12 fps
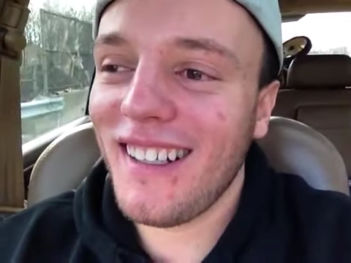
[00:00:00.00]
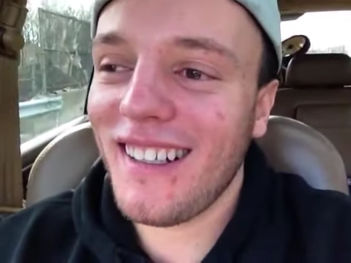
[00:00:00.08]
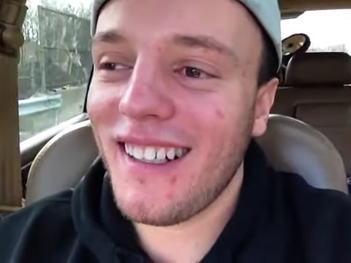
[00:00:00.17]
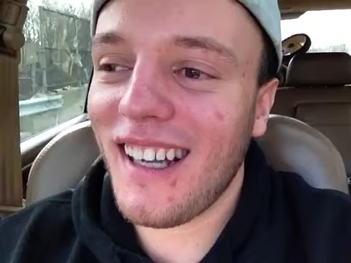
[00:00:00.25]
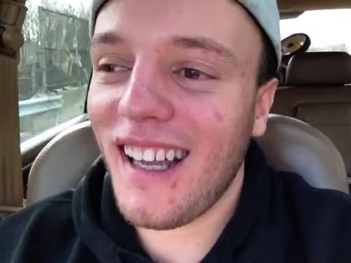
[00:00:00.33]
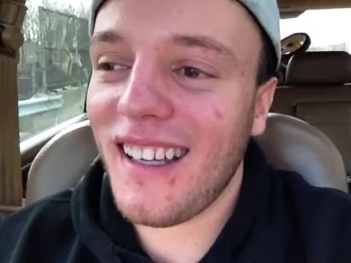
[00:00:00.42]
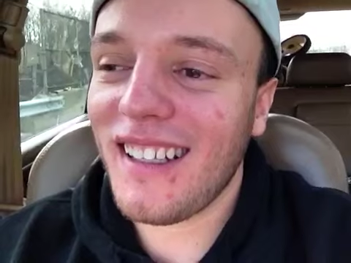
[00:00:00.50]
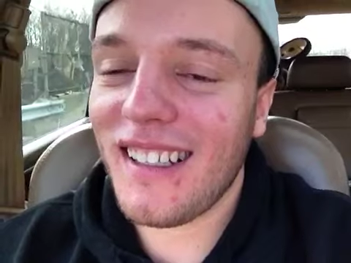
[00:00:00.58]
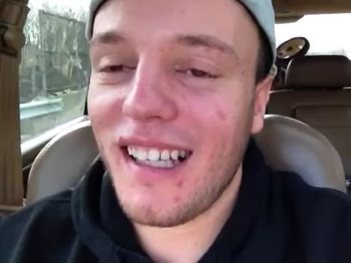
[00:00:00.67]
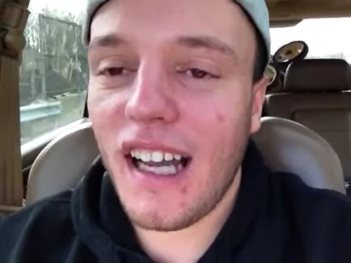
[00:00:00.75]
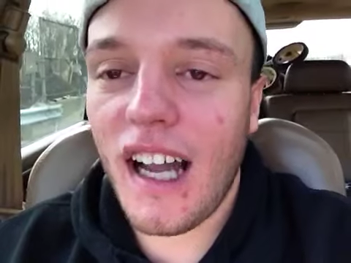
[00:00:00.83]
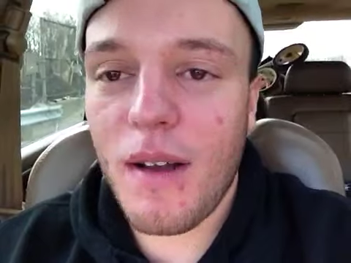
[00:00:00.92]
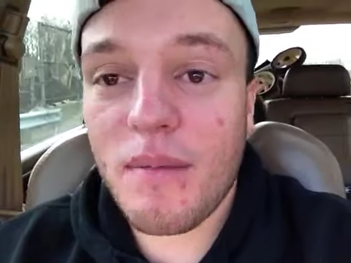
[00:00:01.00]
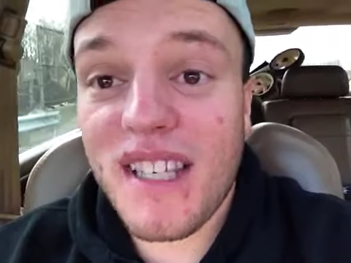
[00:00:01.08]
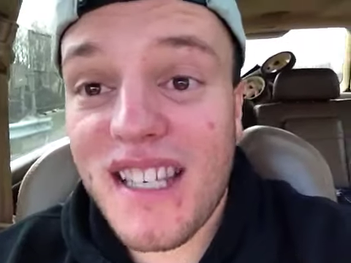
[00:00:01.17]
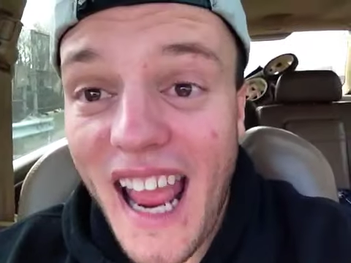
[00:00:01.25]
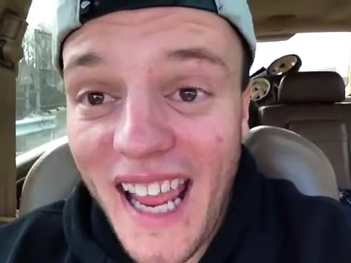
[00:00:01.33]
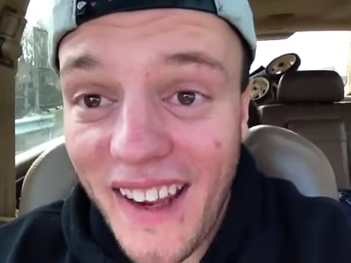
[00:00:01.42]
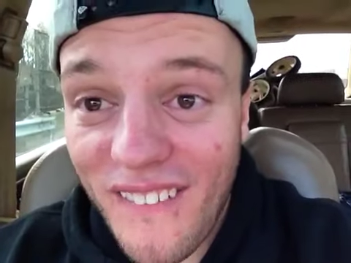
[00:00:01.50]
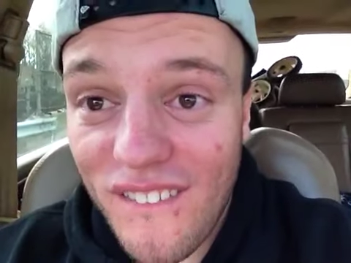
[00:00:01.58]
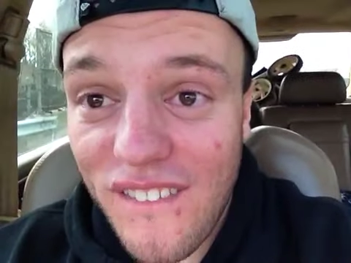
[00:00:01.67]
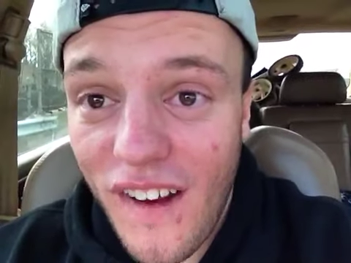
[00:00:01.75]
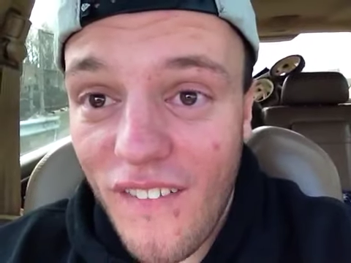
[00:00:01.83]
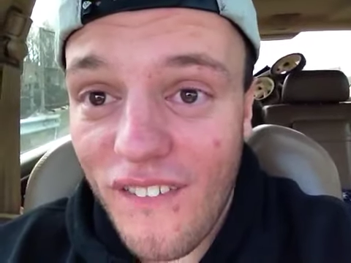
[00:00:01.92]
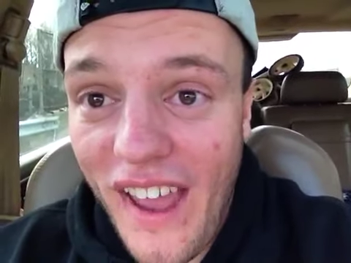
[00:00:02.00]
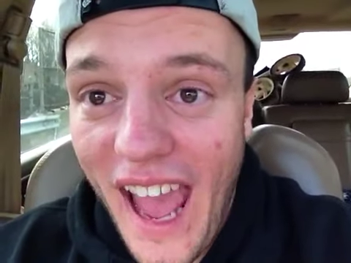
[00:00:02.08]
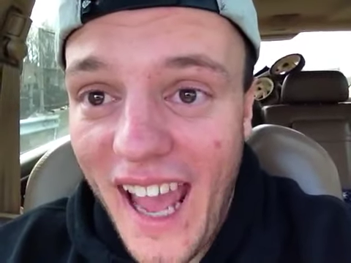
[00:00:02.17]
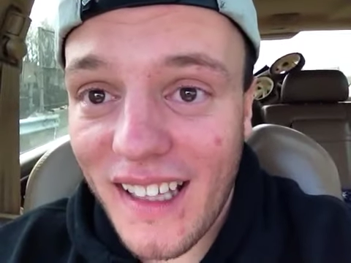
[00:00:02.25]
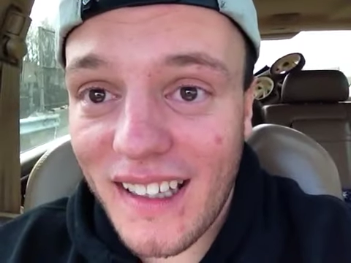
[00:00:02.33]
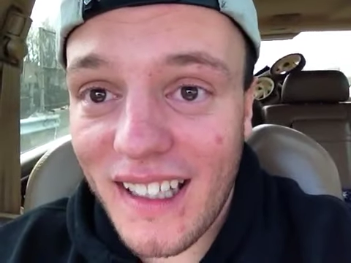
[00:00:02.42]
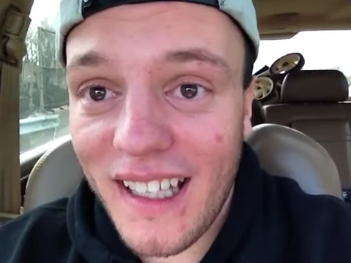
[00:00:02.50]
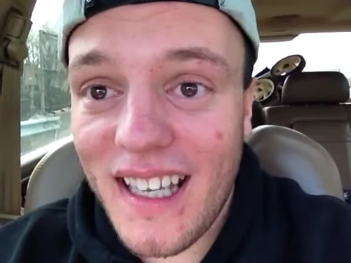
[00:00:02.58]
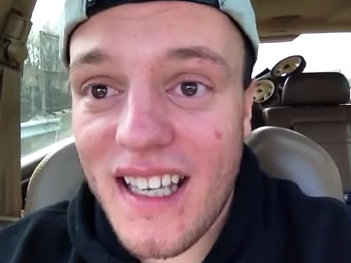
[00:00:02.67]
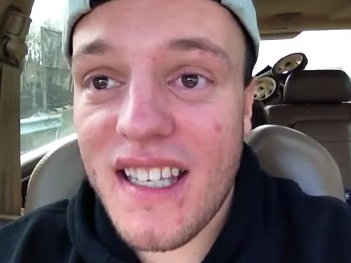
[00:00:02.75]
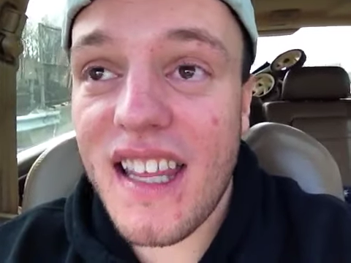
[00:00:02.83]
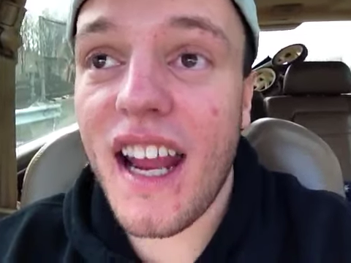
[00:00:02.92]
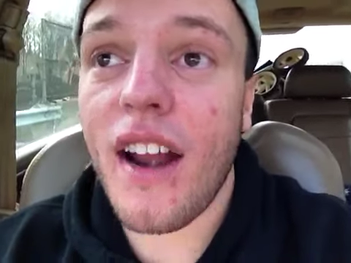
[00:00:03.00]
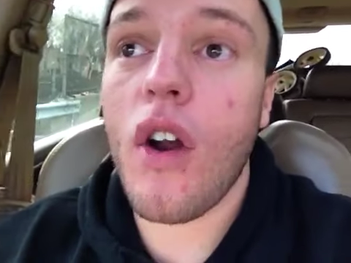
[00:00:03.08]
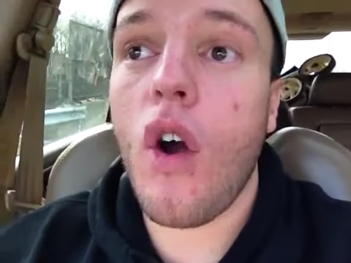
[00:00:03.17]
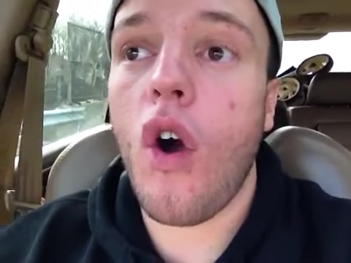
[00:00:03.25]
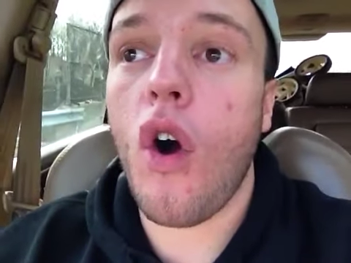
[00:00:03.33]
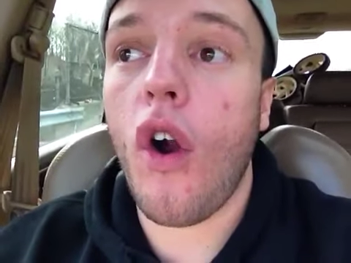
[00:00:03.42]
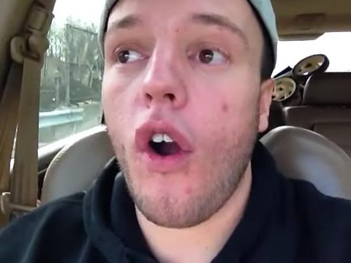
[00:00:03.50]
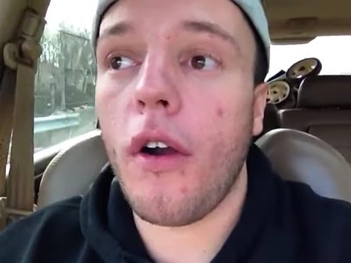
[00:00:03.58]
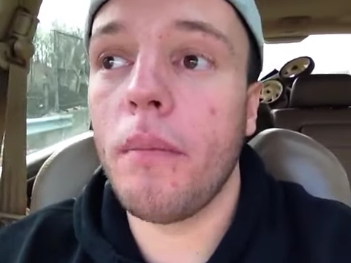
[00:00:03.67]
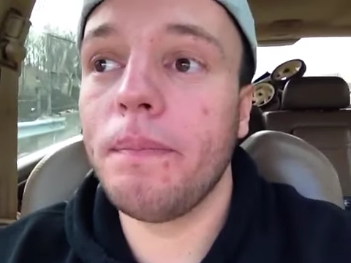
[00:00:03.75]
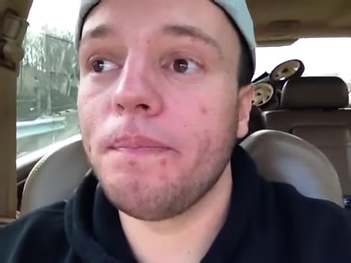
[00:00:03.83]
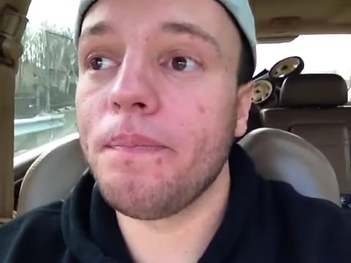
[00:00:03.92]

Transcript: Ugh. Second fun fact is there are...